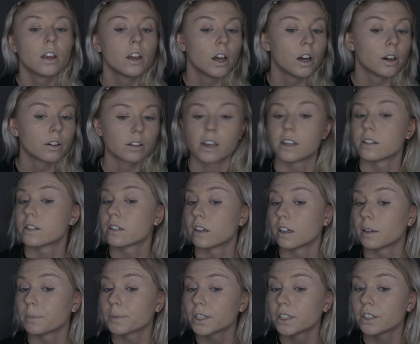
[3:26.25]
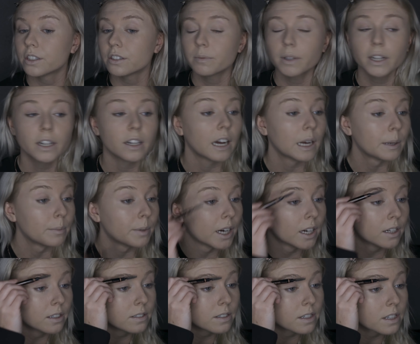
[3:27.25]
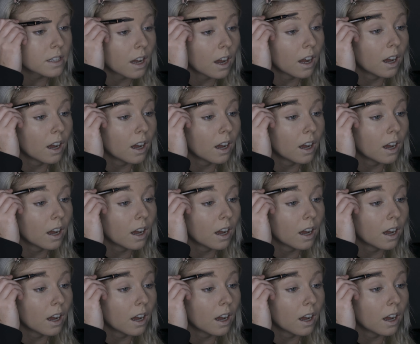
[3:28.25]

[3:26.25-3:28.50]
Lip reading: Okay, so now I'm gonna do my eyebrows.